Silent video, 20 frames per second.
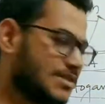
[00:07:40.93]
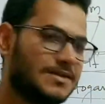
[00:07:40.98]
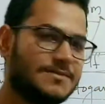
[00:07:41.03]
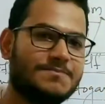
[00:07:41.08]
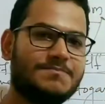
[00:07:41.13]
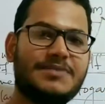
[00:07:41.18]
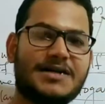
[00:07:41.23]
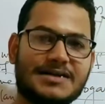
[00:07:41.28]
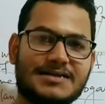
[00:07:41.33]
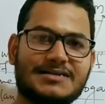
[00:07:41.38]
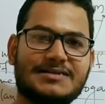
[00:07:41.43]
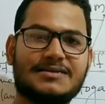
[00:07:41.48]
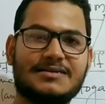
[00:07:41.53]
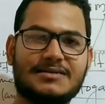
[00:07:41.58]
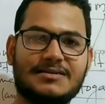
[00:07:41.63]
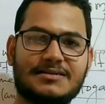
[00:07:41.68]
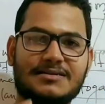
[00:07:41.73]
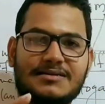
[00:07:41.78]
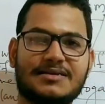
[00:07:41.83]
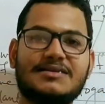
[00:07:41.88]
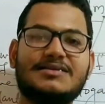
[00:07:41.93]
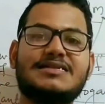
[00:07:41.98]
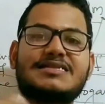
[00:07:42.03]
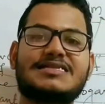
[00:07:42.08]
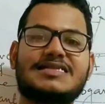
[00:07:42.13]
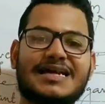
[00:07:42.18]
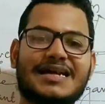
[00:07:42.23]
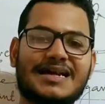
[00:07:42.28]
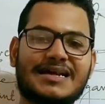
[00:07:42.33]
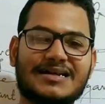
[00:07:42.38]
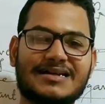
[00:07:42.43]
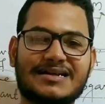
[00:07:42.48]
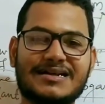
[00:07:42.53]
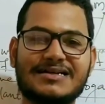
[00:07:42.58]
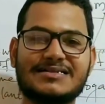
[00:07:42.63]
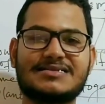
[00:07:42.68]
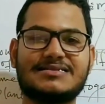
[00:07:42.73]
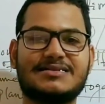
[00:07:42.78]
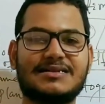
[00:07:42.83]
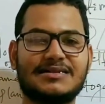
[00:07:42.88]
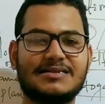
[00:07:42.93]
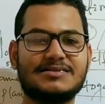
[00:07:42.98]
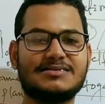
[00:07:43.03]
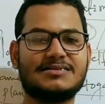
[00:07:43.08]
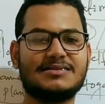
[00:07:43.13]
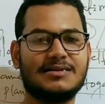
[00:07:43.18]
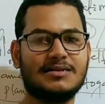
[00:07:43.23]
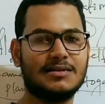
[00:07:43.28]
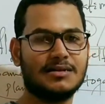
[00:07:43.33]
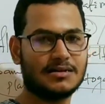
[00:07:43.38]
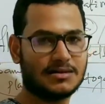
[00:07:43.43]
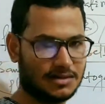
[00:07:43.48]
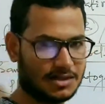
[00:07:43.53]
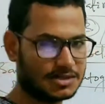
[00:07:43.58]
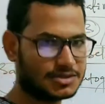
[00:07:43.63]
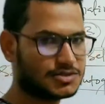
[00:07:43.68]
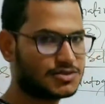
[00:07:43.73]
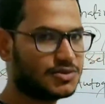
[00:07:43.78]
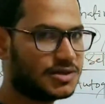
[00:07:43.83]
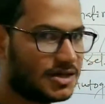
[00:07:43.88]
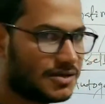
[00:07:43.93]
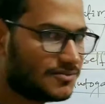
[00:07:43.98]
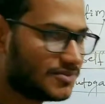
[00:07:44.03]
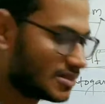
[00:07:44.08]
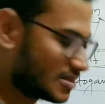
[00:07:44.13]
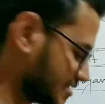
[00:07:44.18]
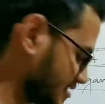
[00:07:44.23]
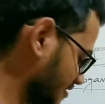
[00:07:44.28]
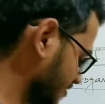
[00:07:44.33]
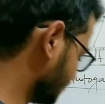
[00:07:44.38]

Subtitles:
But in the second case, that is cleistogamous